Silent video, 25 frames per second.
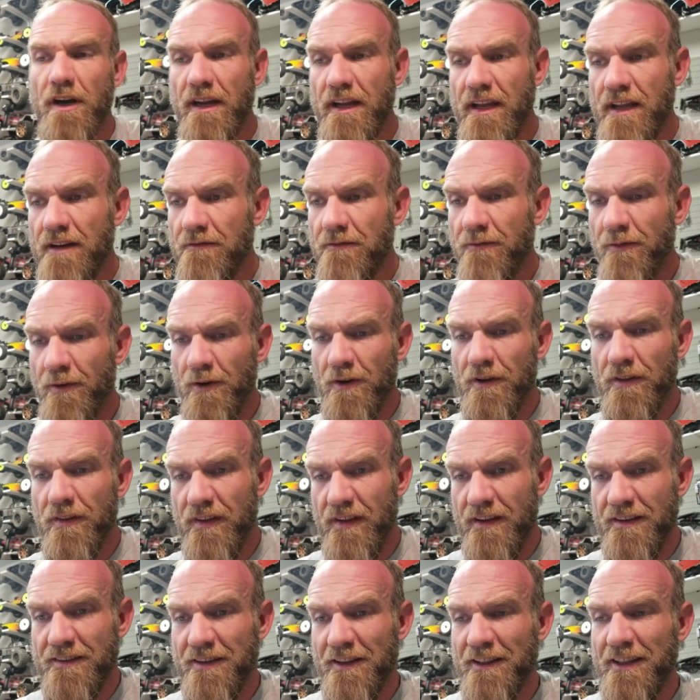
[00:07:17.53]
again for
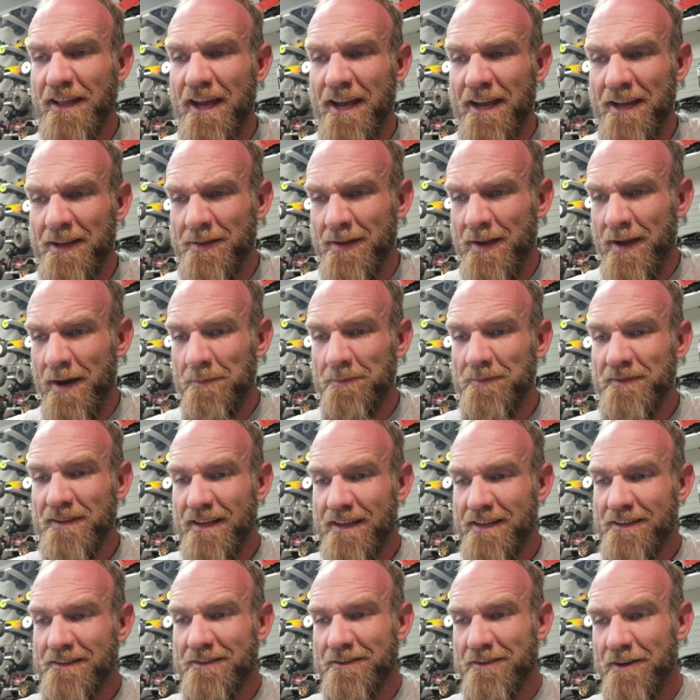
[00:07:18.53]
the delay in the
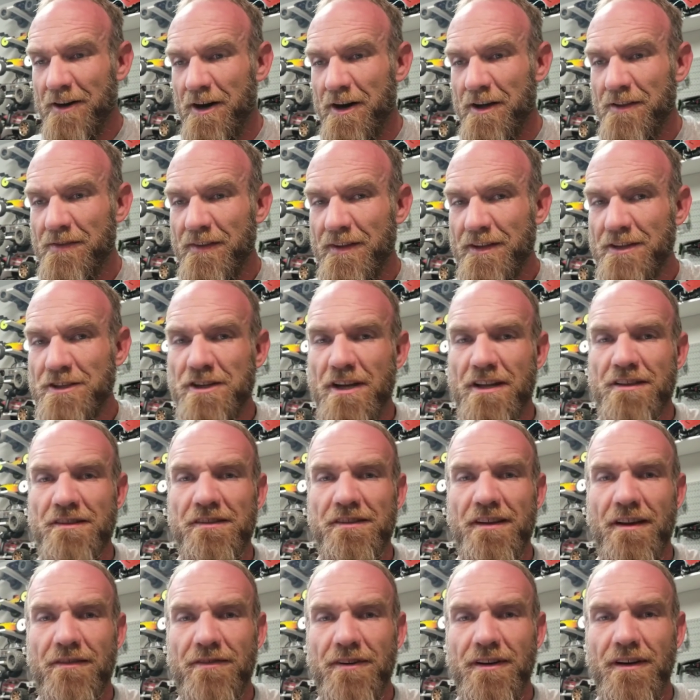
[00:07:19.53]
updates on the Gen
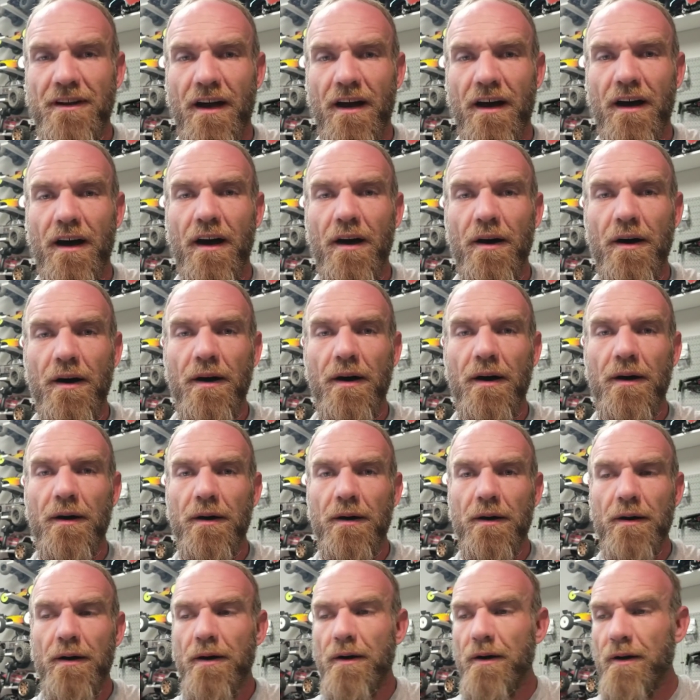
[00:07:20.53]
7
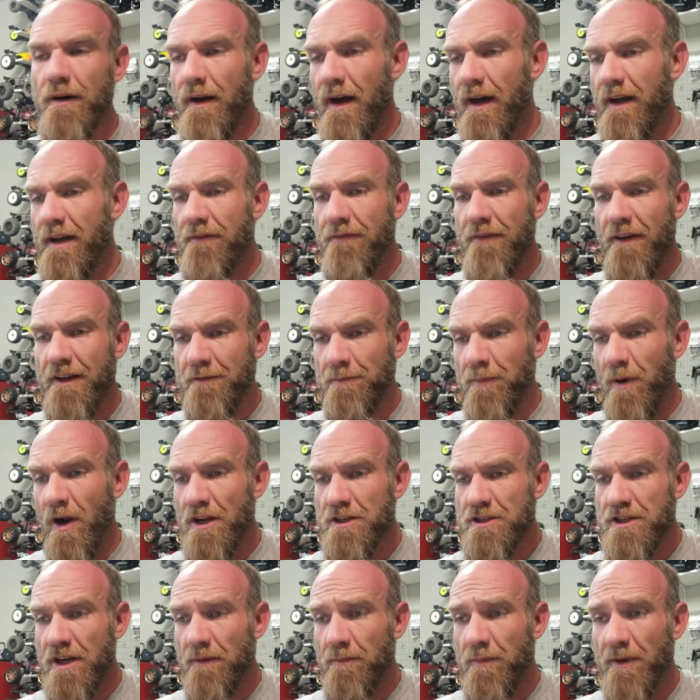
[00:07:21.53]
uh, IFS
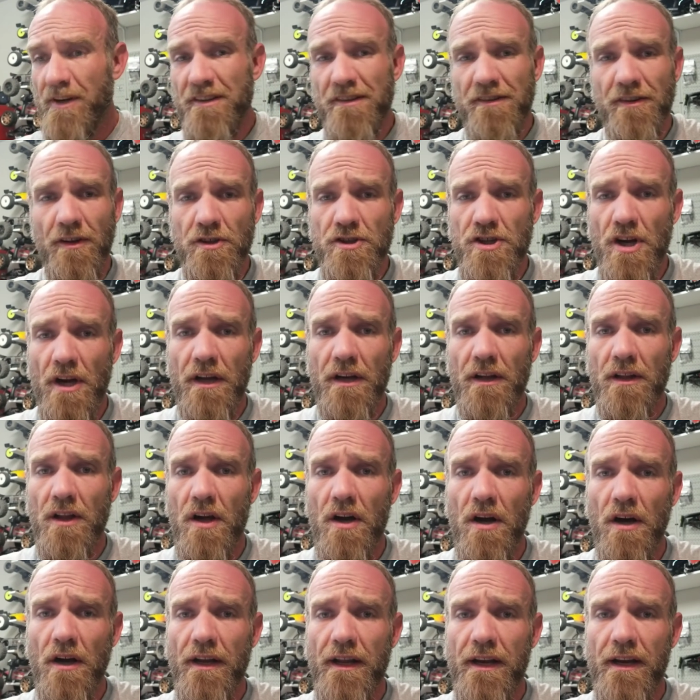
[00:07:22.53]
project, but it's still chugging
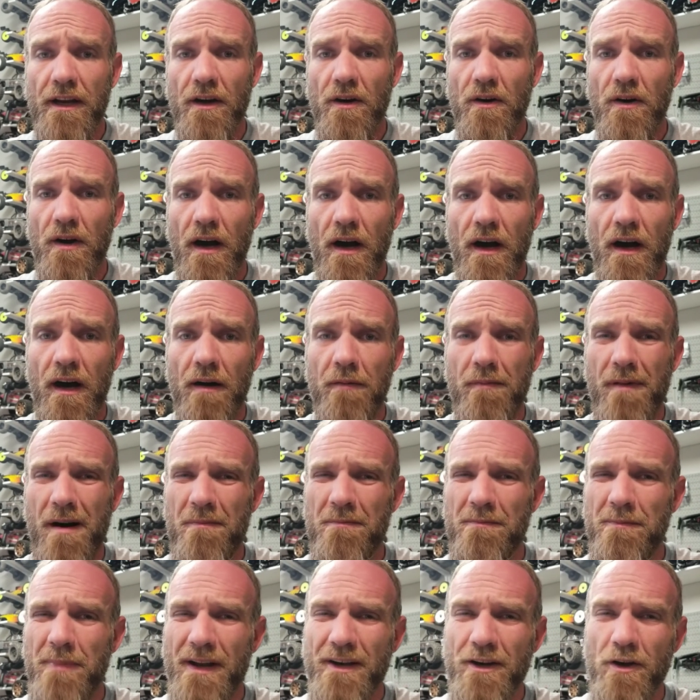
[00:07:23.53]
along, you know. Um,
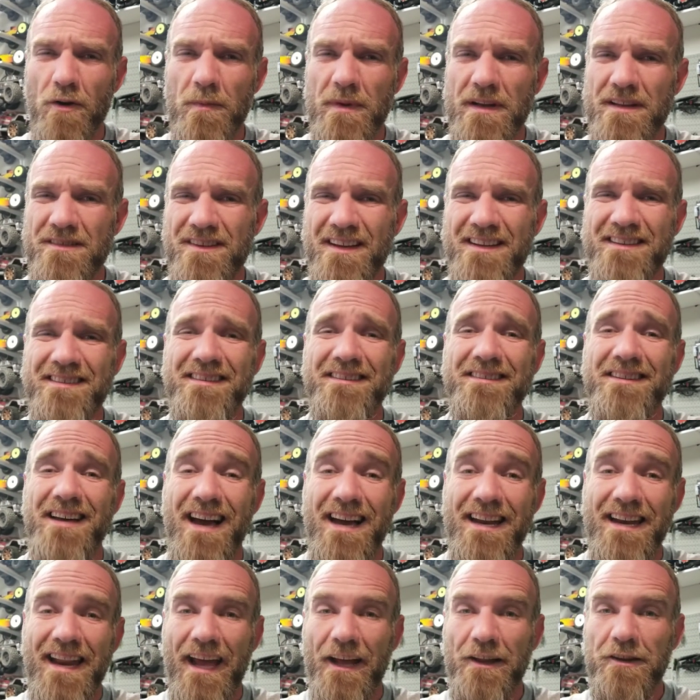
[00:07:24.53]
I'm by no means a
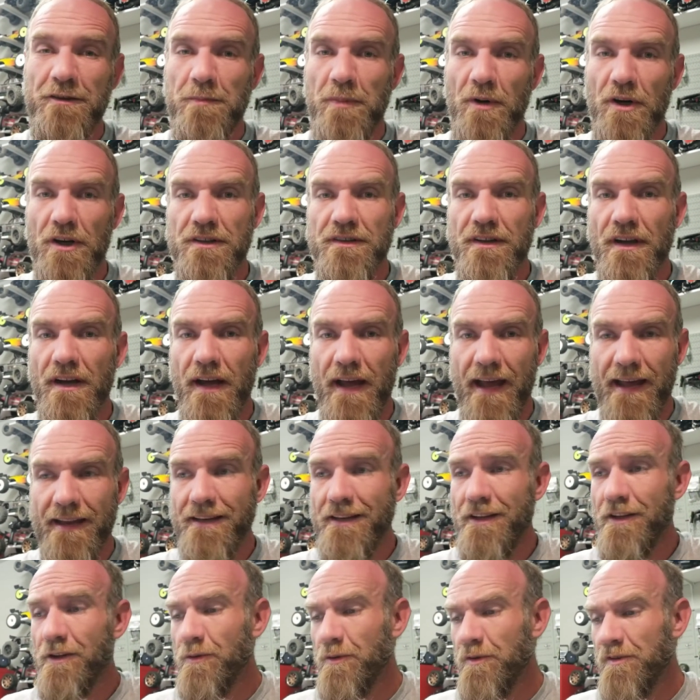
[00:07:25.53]
design expert. I
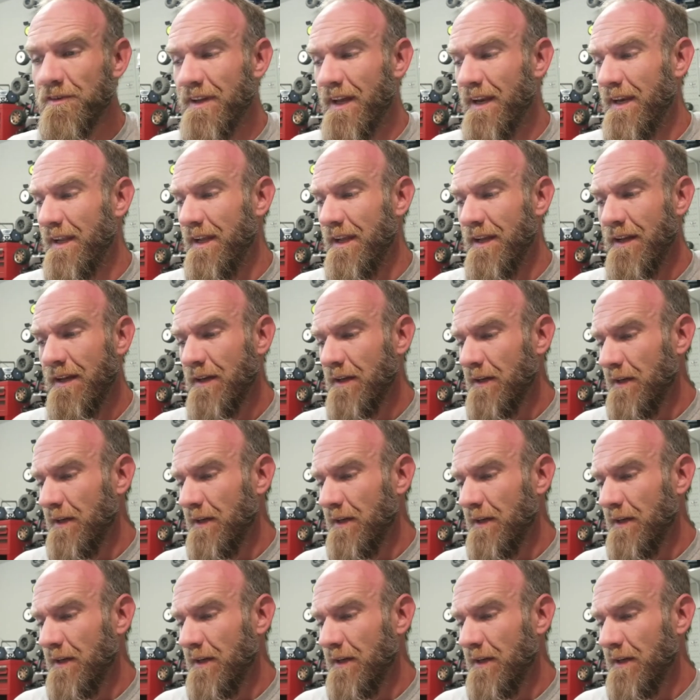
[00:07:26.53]
hadn't used any